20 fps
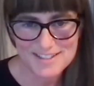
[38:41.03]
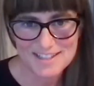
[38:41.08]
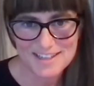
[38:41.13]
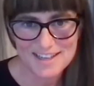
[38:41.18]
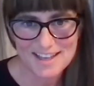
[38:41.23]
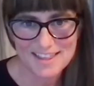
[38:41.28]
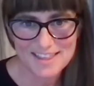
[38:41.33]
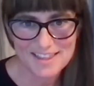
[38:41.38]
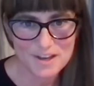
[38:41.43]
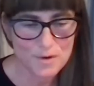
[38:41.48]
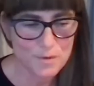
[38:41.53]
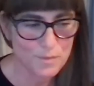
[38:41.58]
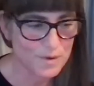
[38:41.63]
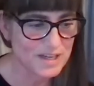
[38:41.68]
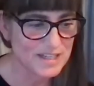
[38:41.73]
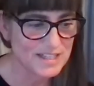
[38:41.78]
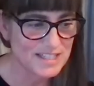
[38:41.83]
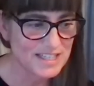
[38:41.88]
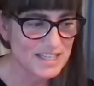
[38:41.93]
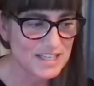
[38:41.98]
And I think we
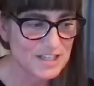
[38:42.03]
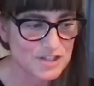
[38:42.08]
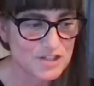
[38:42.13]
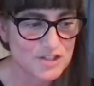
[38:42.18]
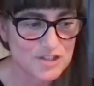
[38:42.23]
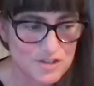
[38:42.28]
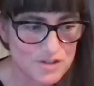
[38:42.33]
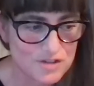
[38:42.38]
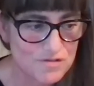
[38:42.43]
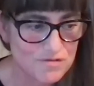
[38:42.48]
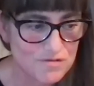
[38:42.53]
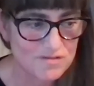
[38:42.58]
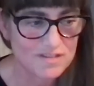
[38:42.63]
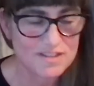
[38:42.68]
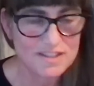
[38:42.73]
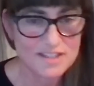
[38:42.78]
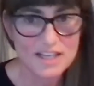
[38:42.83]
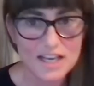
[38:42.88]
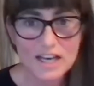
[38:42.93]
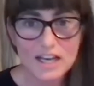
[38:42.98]
teach
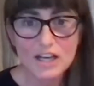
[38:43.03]
students,